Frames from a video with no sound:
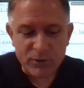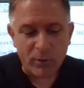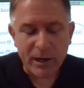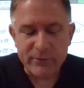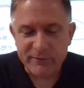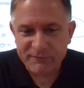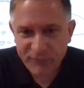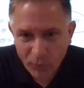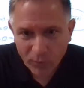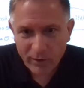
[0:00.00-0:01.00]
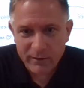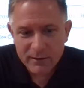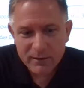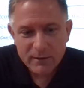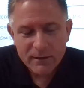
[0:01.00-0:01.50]
in quadrant four
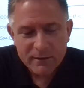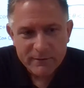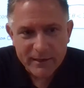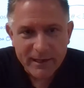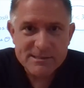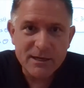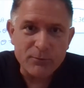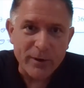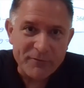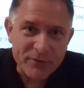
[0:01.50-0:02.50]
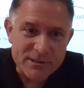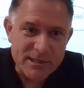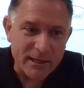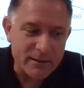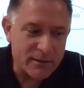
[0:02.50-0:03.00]
that has a
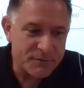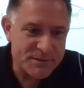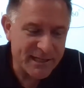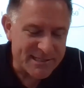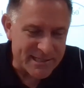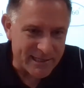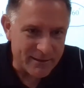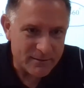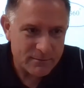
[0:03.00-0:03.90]
reference angle of 60?